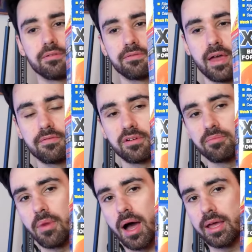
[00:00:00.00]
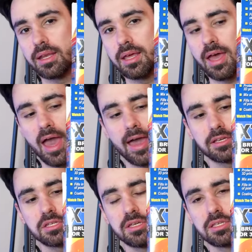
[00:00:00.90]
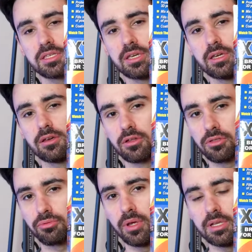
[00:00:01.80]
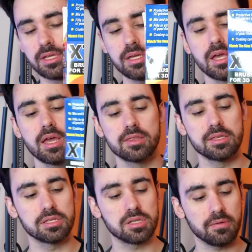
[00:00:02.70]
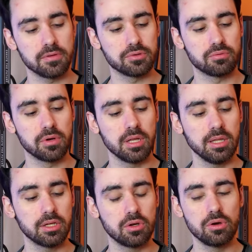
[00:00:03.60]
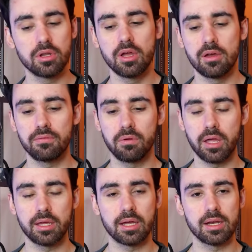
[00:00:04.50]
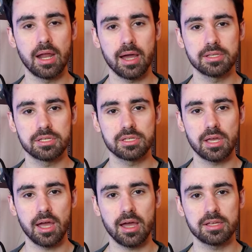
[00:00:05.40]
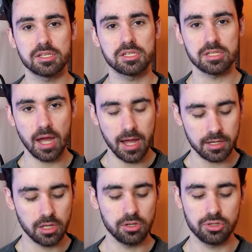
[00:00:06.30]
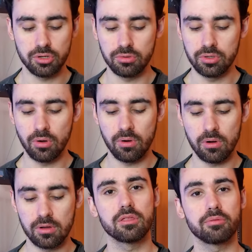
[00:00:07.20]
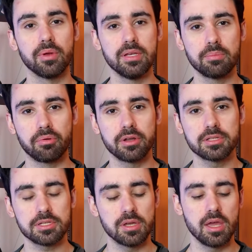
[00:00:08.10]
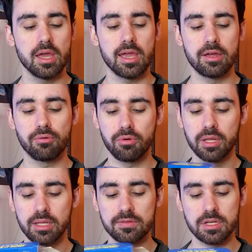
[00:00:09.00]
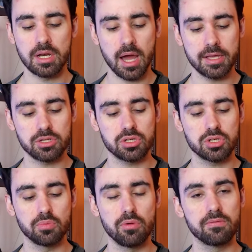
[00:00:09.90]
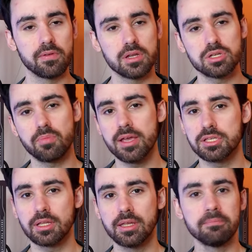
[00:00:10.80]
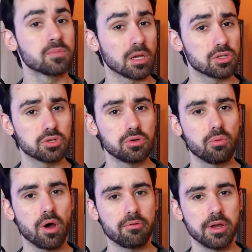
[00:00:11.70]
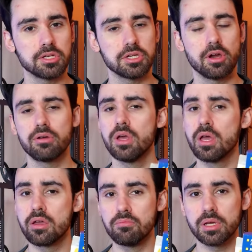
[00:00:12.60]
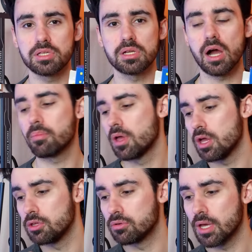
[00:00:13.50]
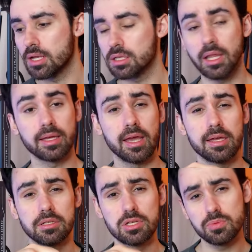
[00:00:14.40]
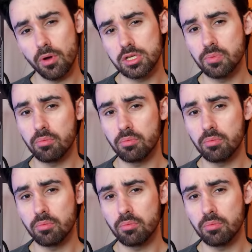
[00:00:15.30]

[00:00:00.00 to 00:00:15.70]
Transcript: favorite of mine, XTC 3D. This stuff is really good for getting a nice start to your 3D prints. It really gives a nice smooth finish. Basically, it's 2:1 ratio. Mix it up, you get like a disposable